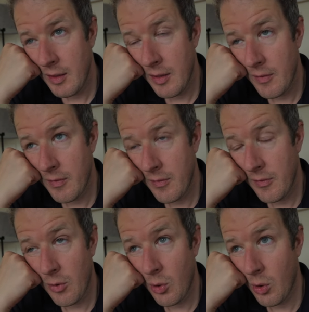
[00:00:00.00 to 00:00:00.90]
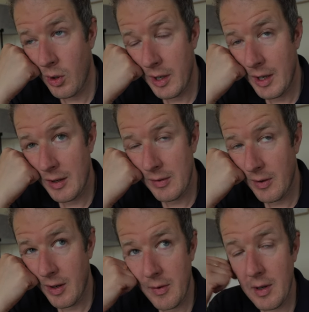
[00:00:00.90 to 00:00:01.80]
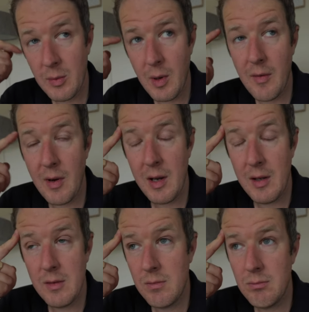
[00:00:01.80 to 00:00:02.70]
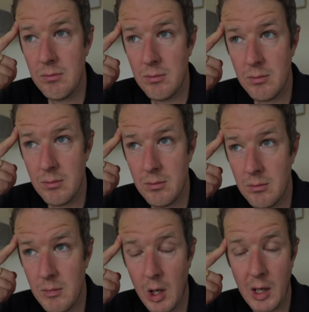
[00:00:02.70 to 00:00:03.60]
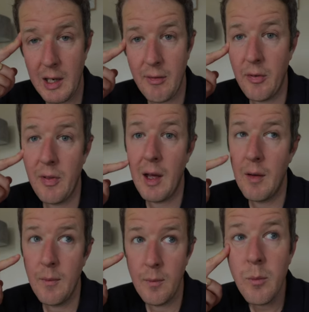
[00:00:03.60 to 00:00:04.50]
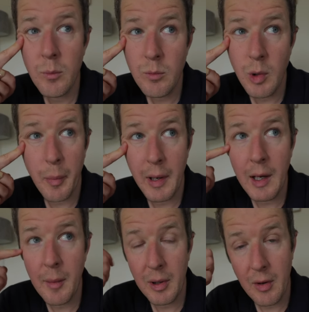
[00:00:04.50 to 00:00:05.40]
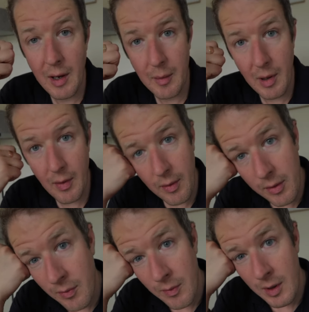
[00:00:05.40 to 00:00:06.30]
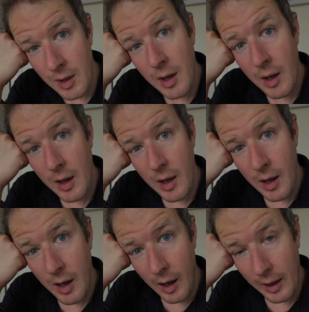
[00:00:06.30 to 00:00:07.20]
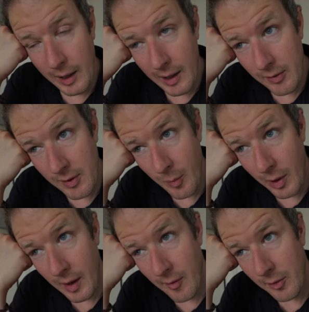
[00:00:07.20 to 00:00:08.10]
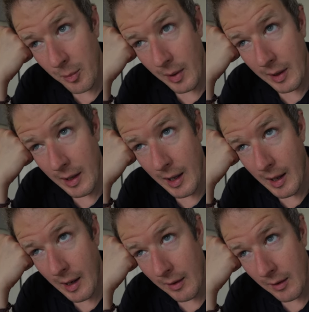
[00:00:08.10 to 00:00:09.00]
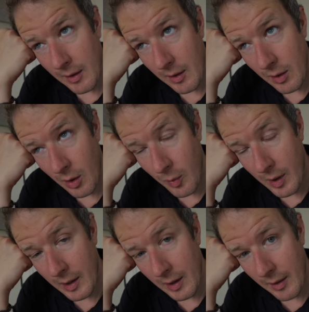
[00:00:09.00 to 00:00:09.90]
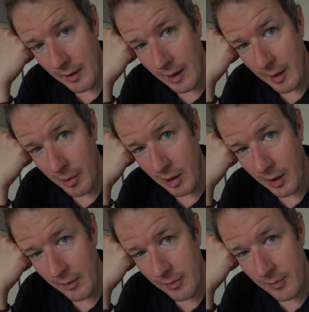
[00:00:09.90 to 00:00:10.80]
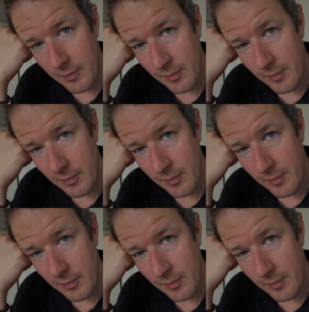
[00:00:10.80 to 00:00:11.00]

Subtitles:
4 years, 5 years, whatever it is, I could live off that. Probably a couple of grand a month. I could live somewhere comfortably and not work another day in my life.